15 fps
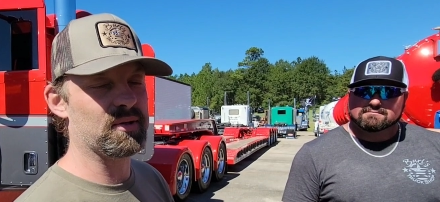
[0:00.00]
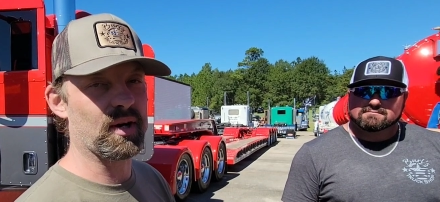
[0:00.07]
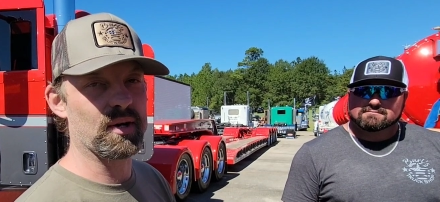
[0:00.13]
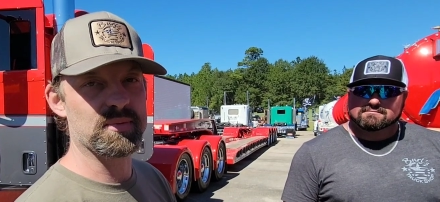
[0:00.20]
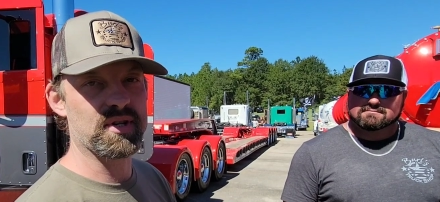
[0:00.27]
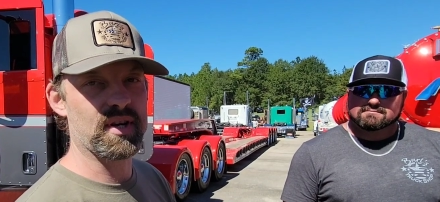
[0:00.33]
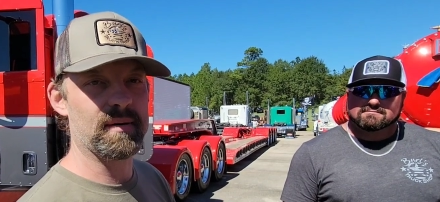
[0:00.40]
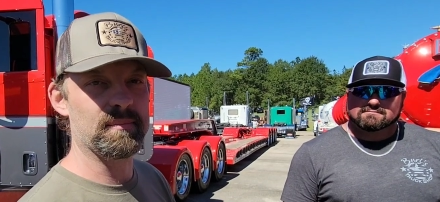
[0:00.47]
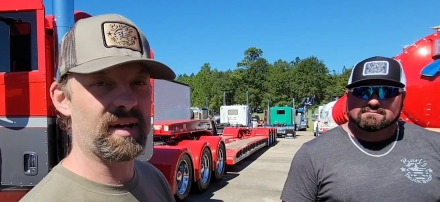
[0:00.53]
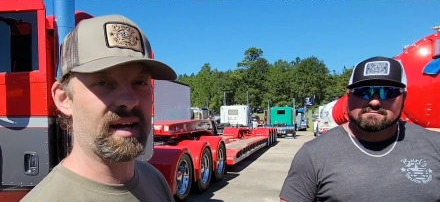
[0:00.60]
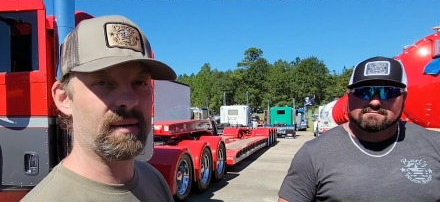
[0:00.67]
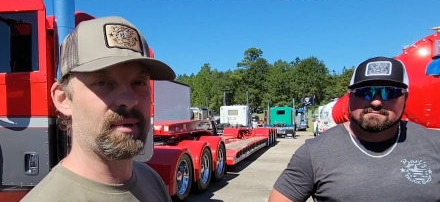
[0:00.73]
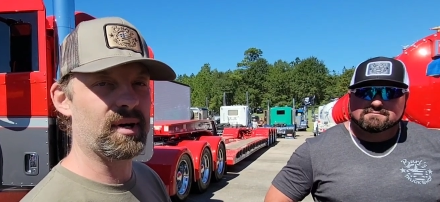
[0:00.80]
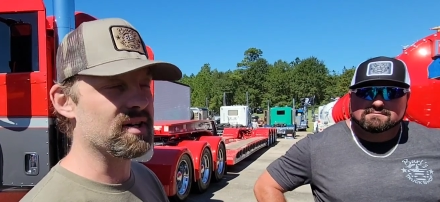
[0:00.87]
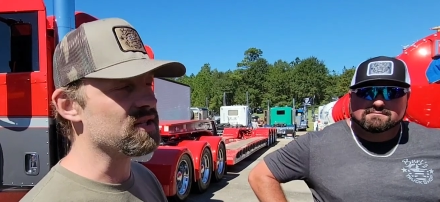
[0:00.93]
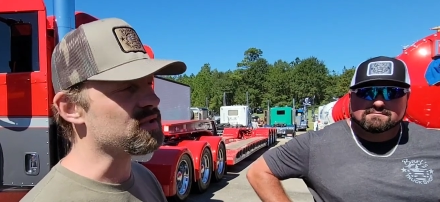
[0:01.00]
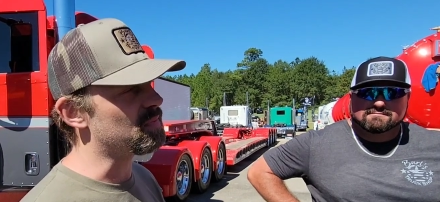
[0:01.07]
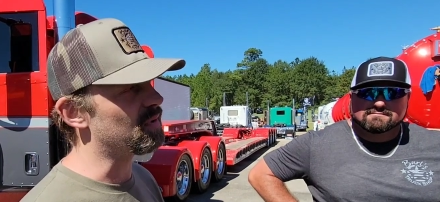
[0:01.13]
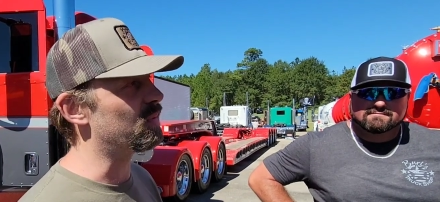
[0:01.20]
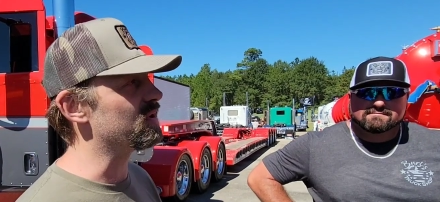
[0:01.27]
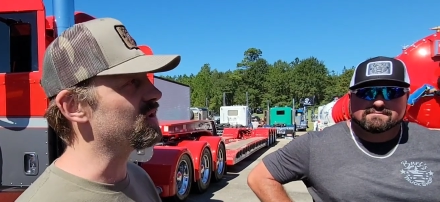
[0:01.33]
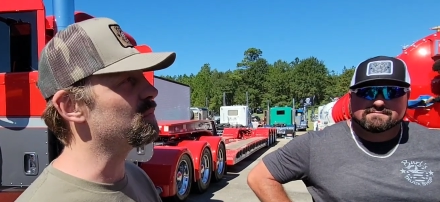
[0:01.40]
Speaker 1: to Chrome Shop and buy parts,
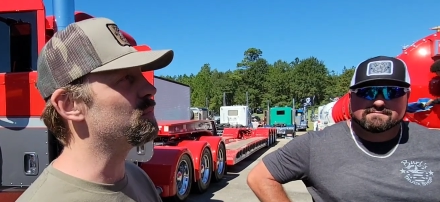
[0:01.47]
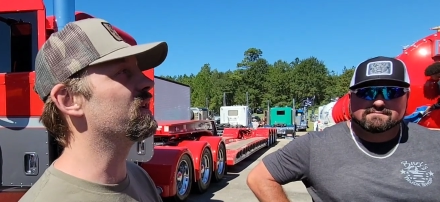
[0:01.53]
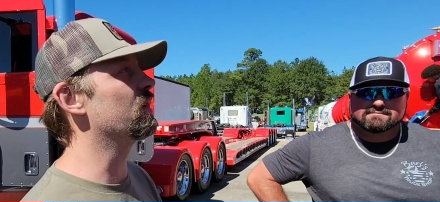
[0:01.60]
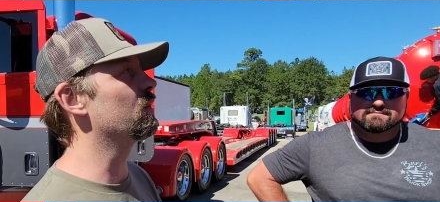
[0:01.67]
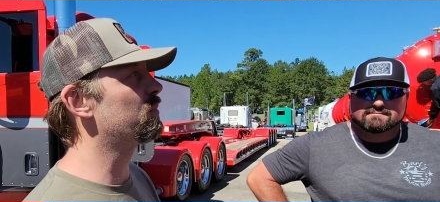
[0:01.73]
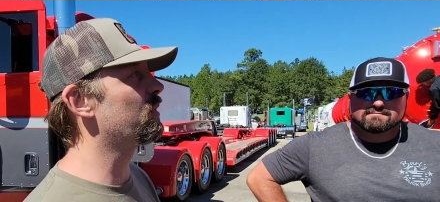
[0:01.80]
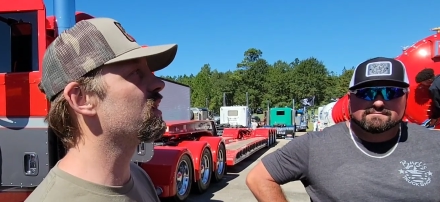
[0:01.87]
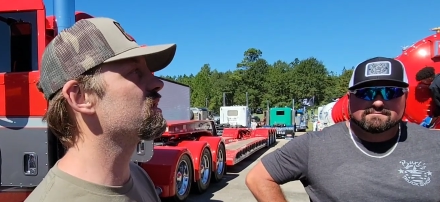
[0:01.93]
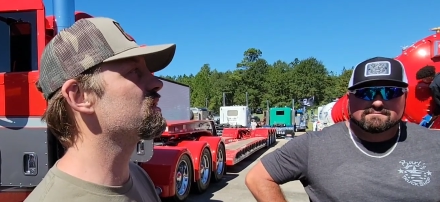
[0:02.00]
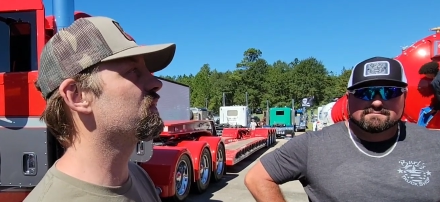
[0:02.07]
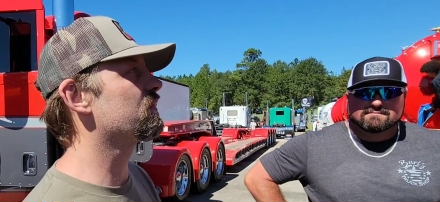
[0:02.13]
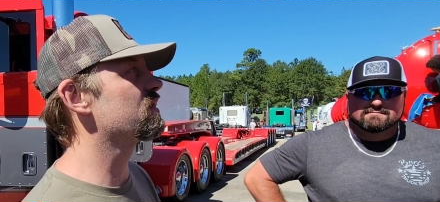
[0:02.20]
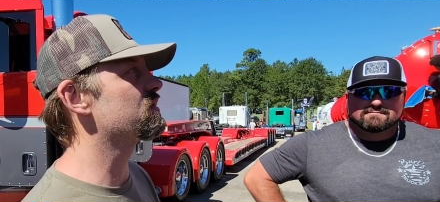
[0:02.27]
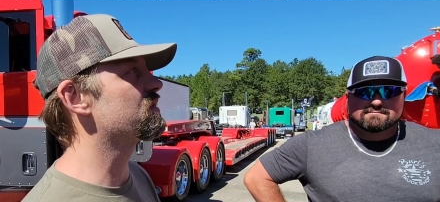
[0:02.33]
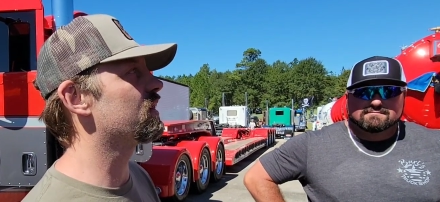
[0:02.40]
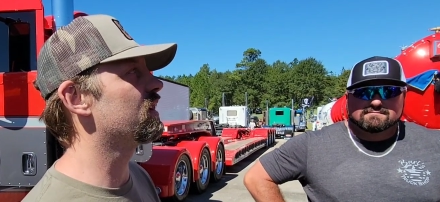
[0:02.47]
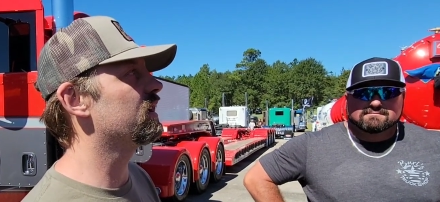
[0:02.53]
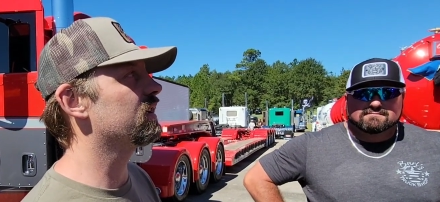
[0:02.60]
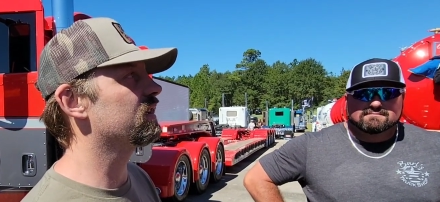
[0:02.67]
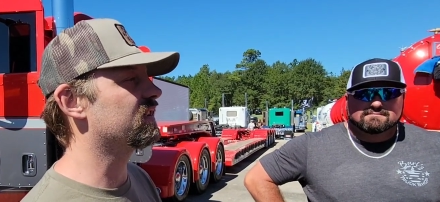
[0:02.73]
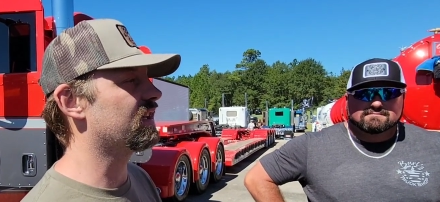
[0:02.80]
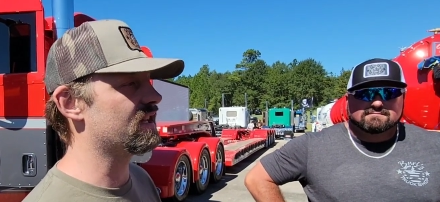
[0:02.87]
but when you build parts for a
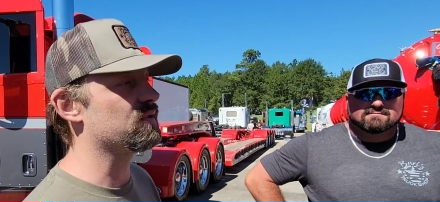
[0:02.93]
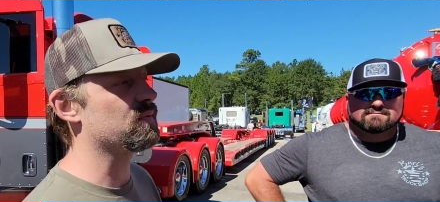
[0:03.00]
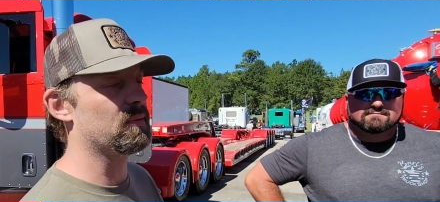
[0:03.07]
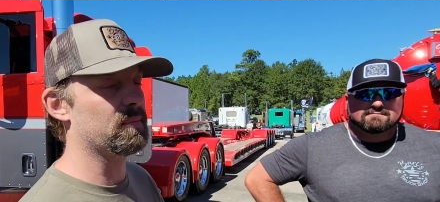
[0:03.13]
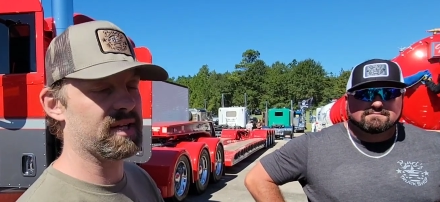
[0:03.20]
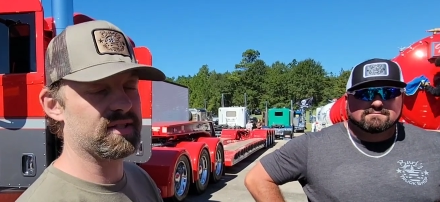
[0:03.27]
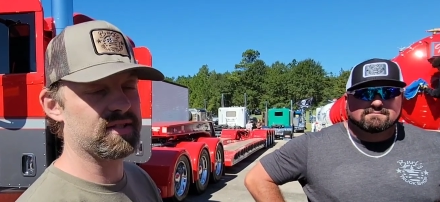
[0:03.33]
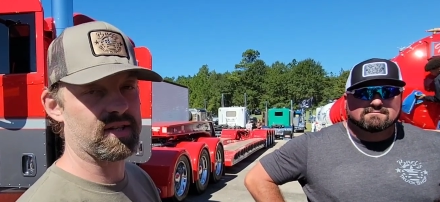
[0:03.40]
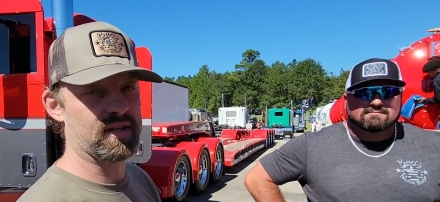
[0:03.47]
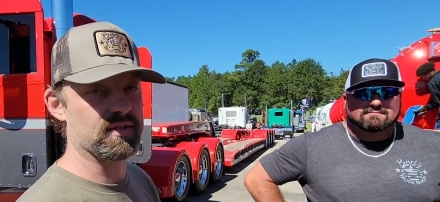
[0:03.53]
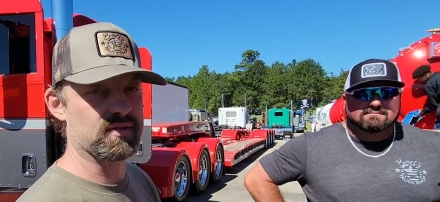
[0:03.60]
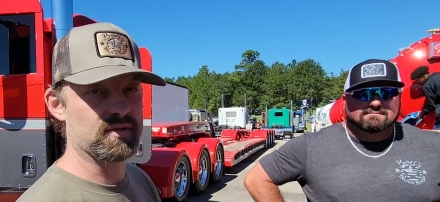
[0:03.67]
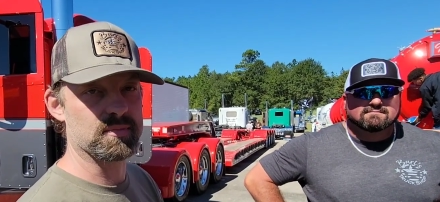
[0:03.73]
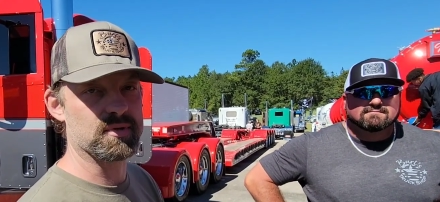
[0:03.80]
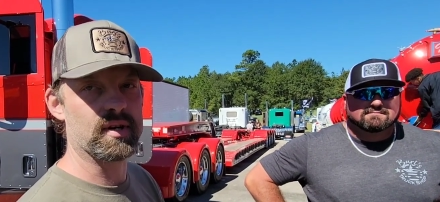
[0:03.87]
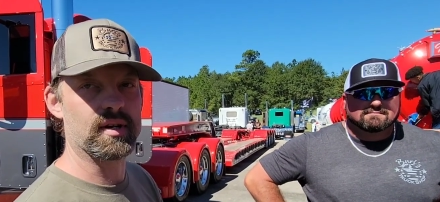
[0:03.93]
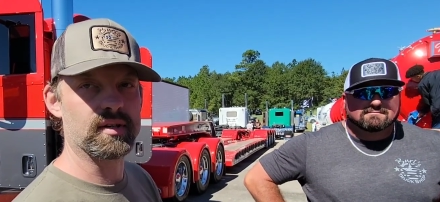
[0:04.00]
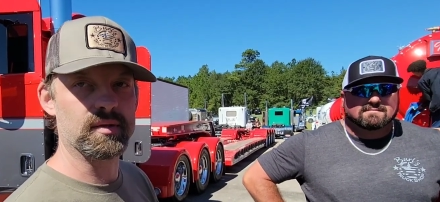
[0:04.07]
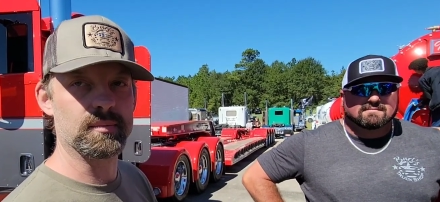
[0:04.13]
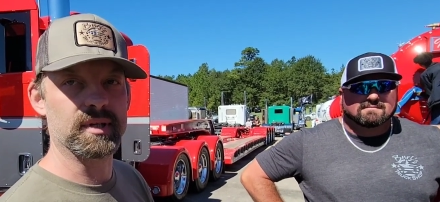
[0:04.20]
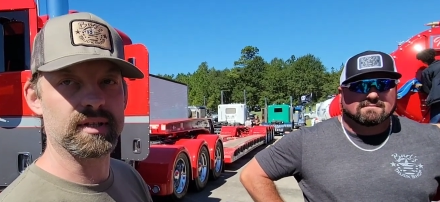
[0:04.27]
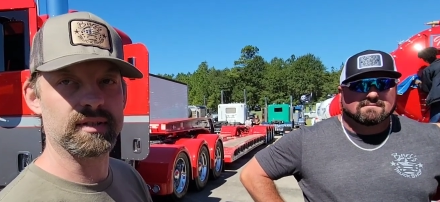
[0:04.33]
truck, that's what makes a custom truck
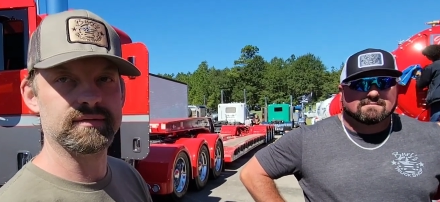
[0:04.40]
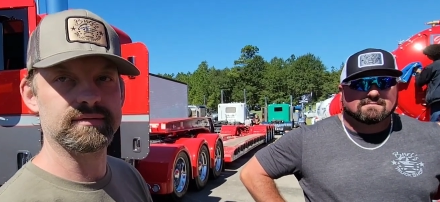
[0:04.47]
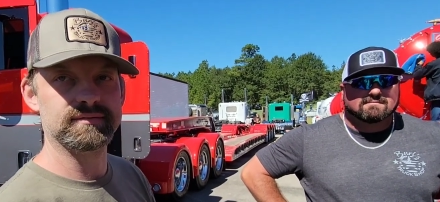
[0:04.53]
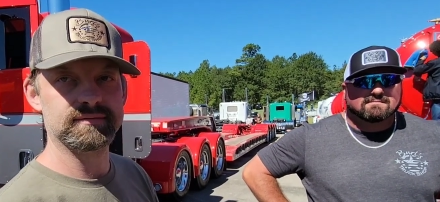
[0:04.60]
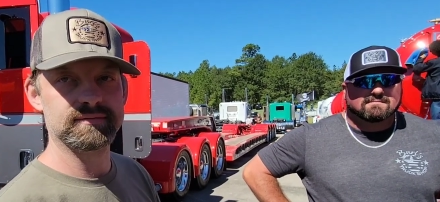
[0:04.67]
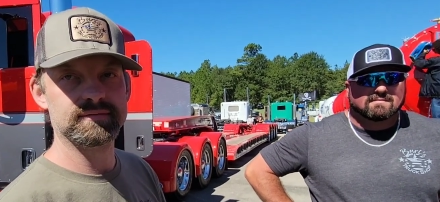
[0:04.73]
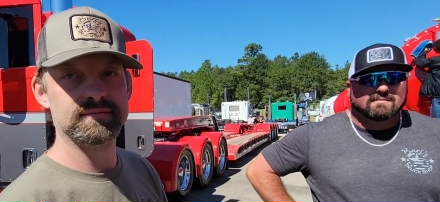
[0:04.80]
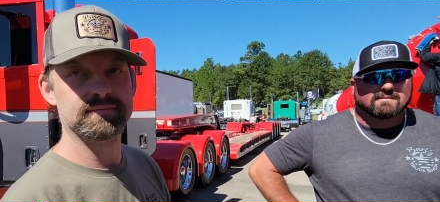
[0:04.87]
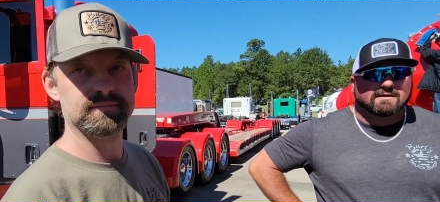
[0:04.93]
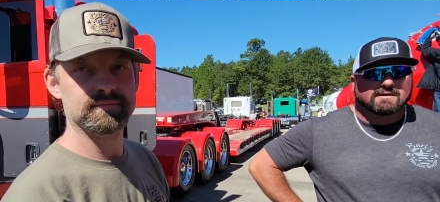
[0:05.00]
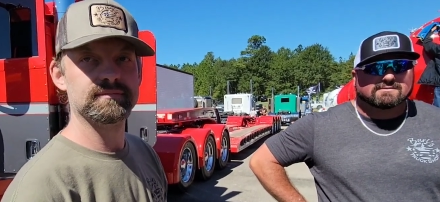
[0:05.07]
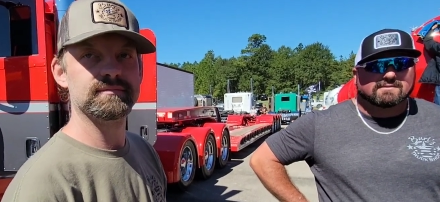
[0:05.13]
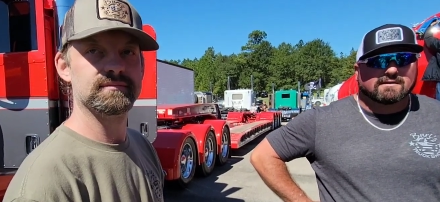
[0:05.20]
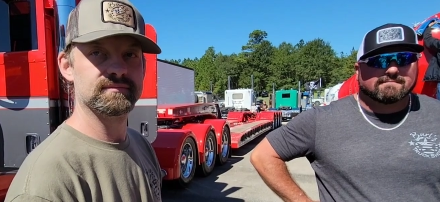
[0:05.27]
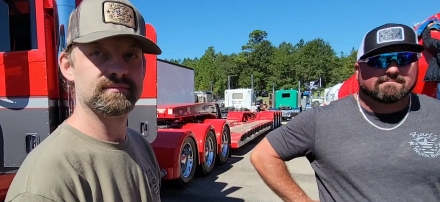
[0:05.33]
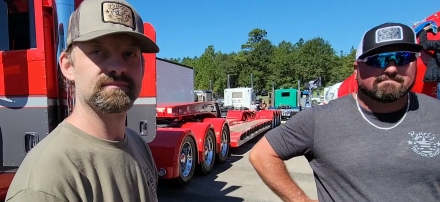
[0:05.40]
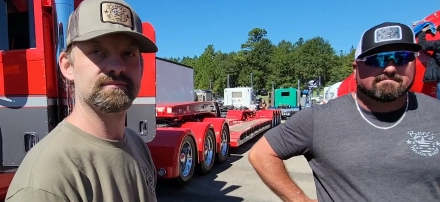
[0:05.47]
to me.
Speaker 2: Love that. No, right. Thank